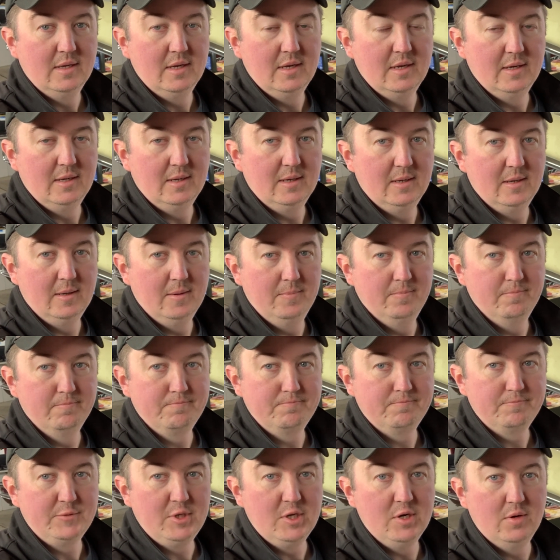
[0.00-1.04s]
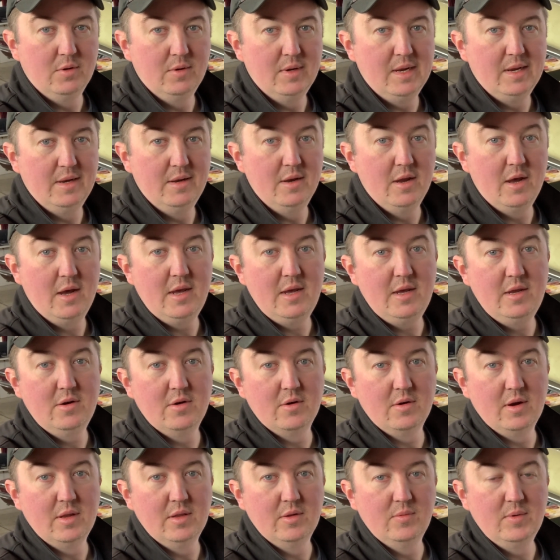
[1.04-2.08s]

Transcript: at night or on